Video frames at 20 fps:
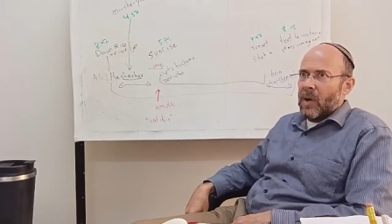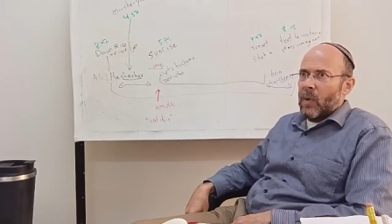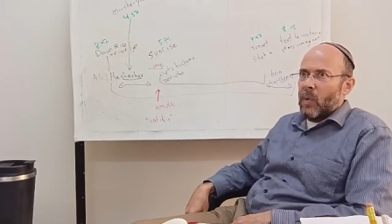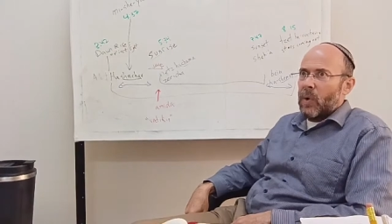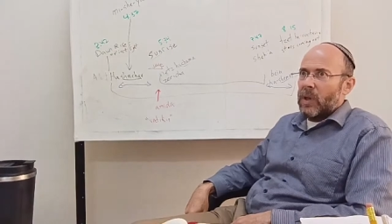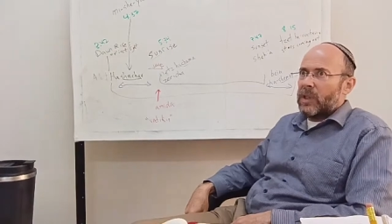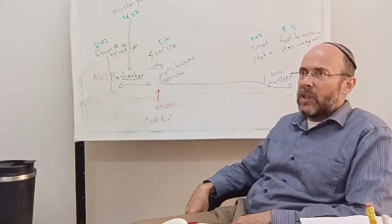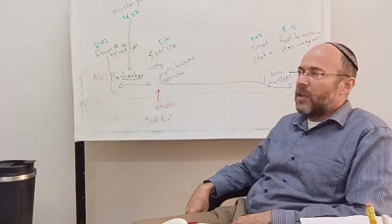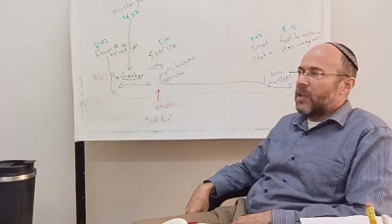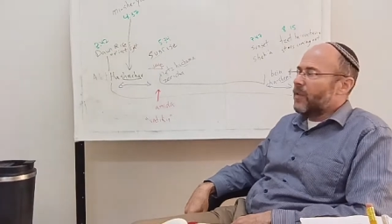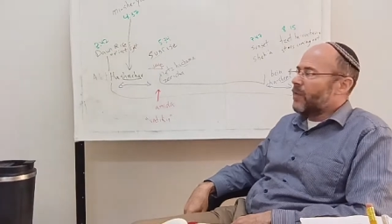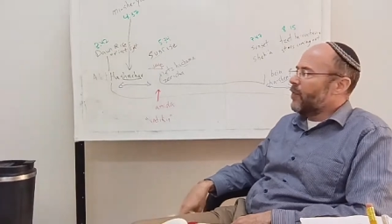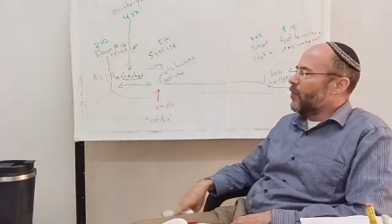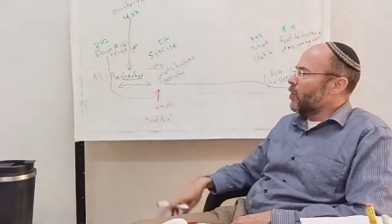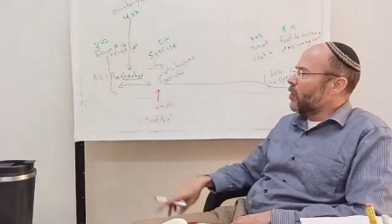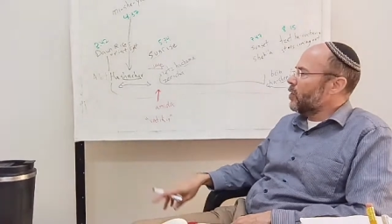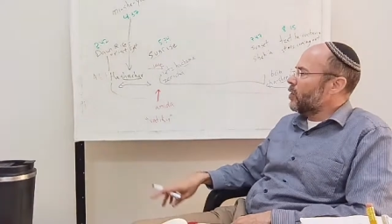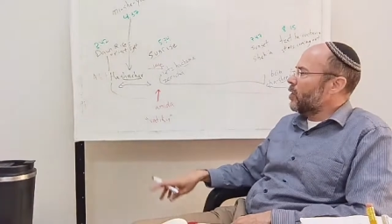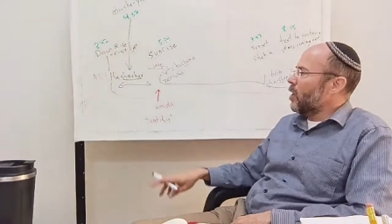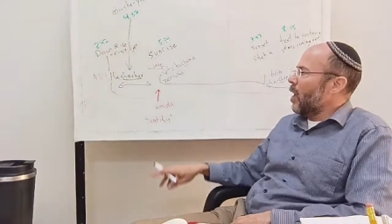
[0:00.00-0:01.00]
What's the
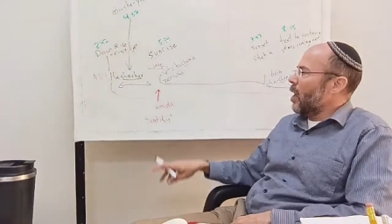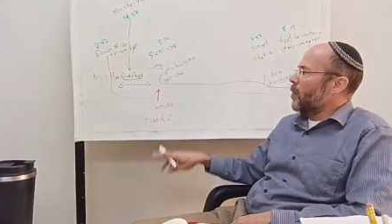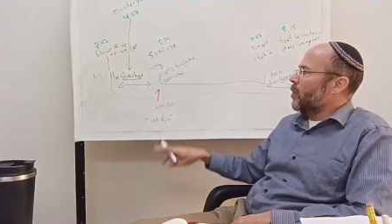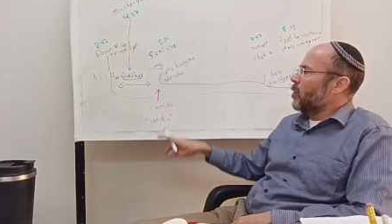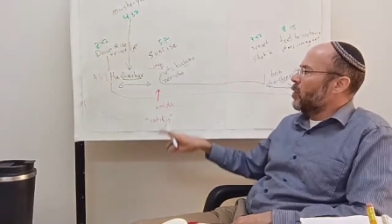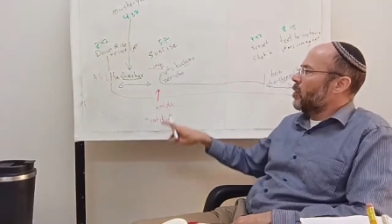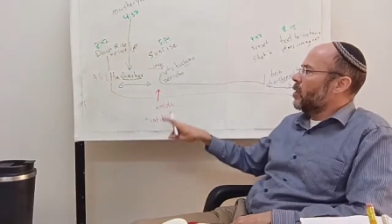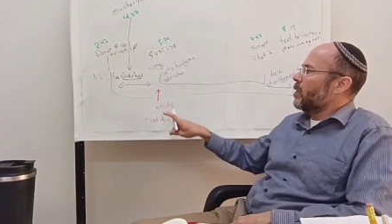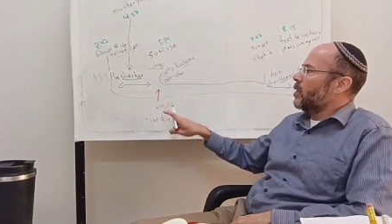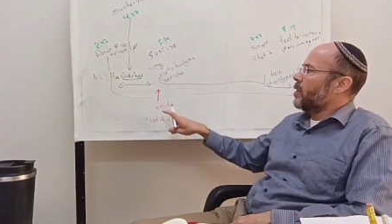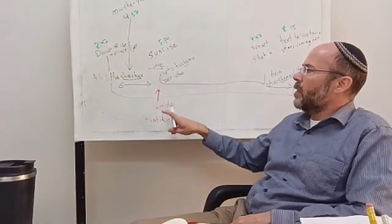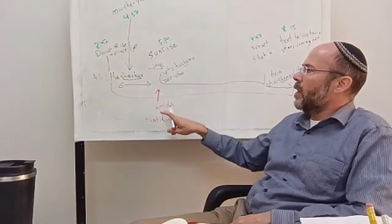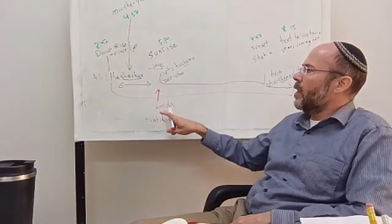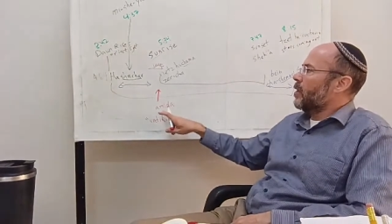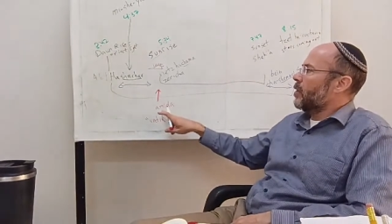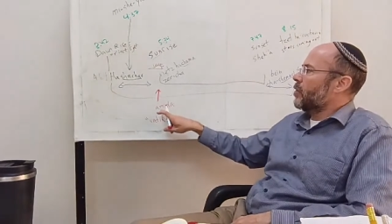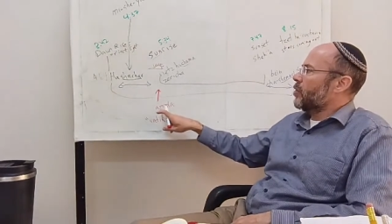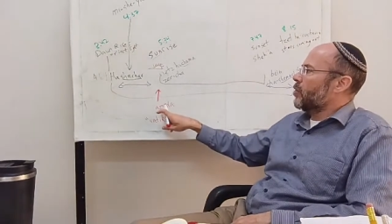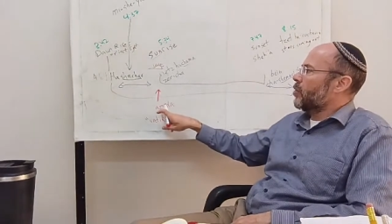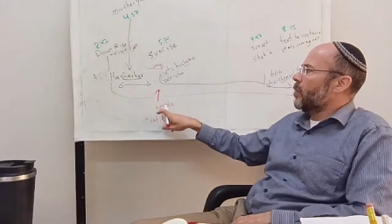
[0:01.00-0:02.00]
first time you can say
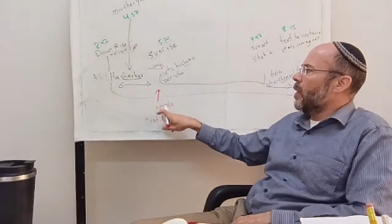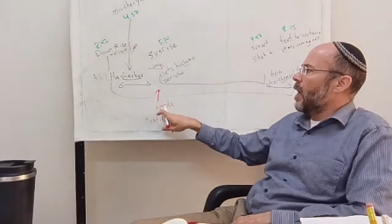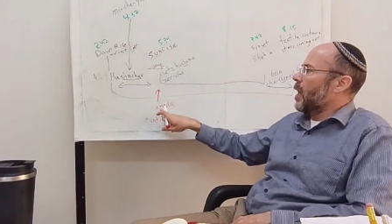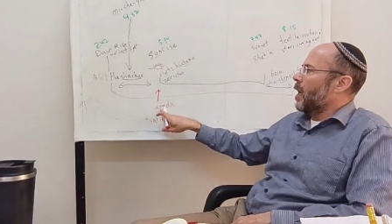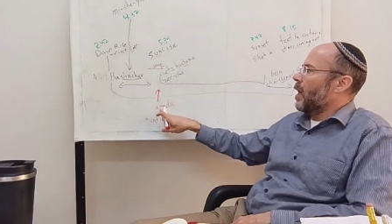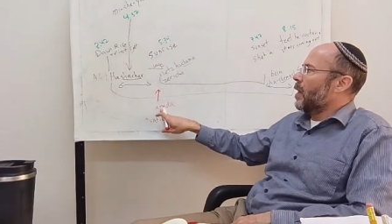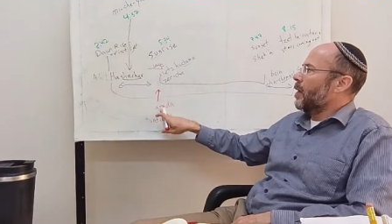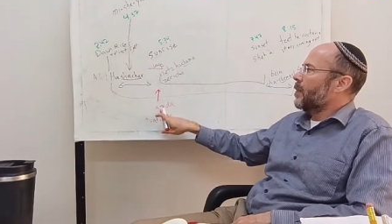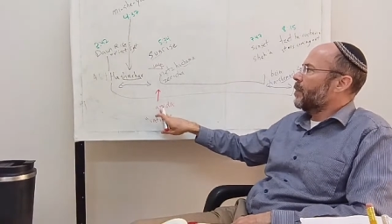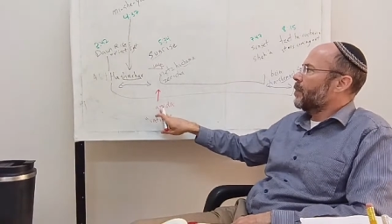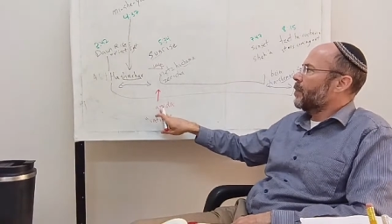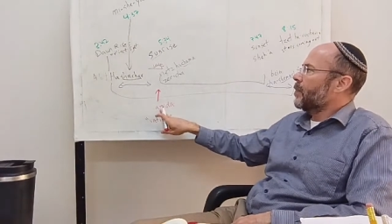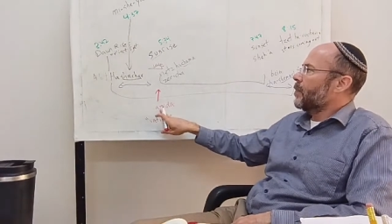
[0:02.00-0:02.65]
the Shema?